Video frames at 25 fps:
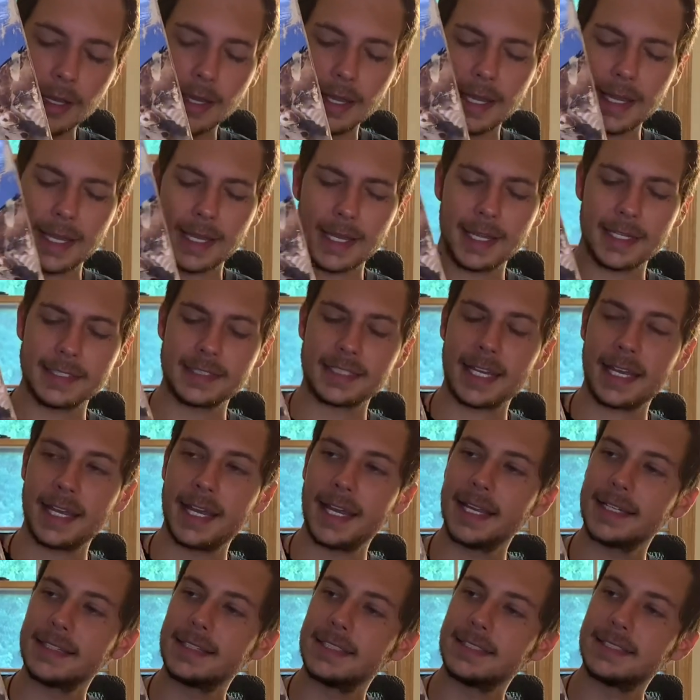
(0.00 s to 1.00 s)
And I
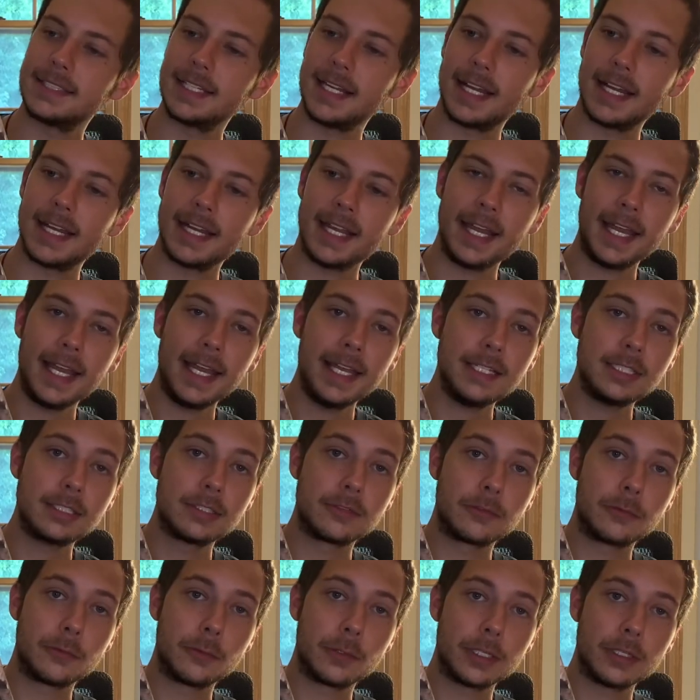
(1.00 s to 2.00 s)
had this on Ace
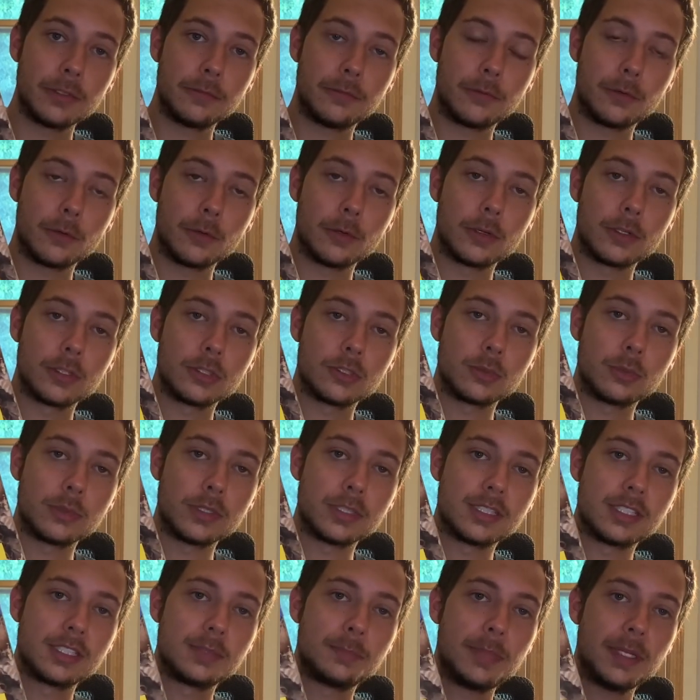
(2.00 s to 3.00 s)
44s
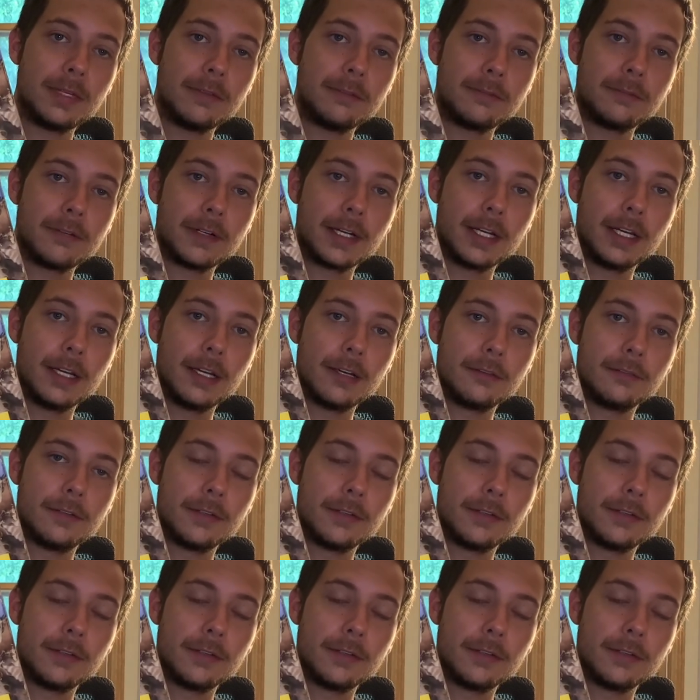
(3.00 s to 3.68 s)
with Spitfire